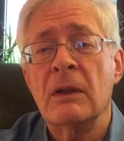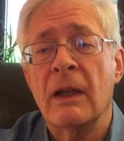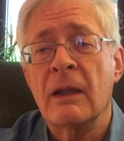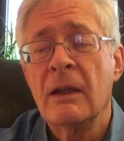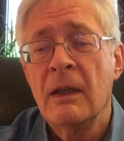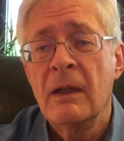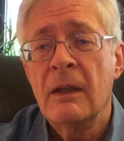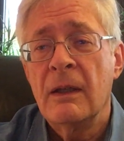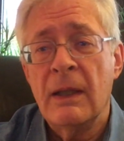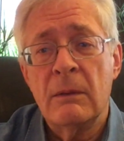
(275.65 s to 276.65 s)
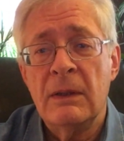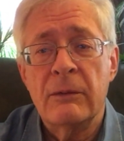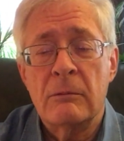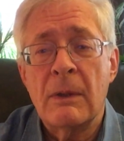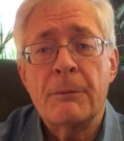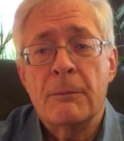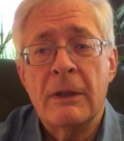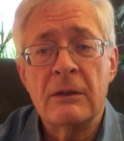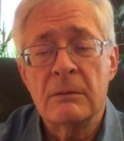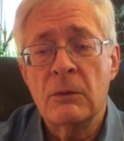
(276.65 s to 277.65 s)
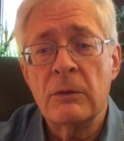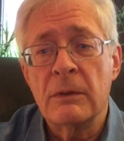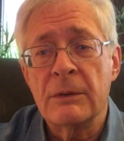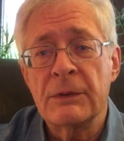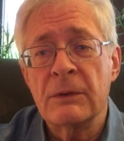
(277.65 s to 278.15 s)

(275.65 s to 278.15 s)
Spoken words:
that." They would even reprimand her more.